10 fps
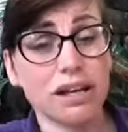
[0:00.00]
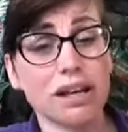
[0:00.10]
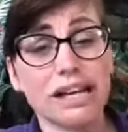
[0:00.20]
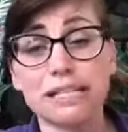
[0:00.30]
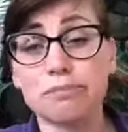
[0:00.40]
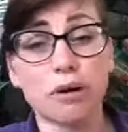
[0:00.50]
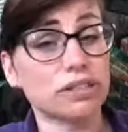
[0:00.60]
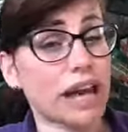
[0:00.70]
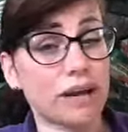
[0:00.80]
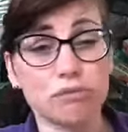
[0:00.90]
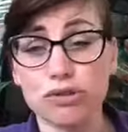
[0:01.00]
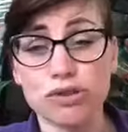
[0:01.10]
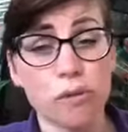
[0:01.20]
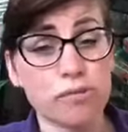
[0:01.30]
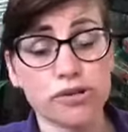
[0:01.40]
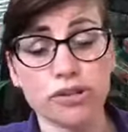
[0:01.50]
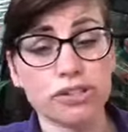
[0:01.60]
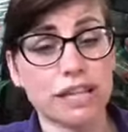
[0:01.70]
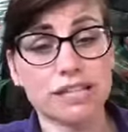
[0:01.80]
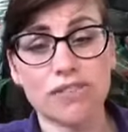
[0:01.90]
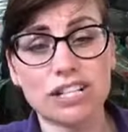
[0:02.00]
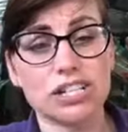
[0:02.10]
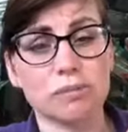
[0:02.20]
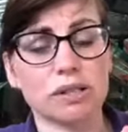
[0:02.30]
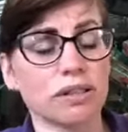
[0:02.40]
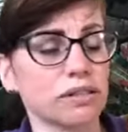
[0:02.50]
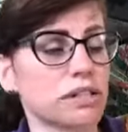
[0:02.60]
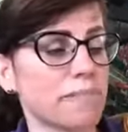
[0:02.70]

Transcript: His body would not process vegetables.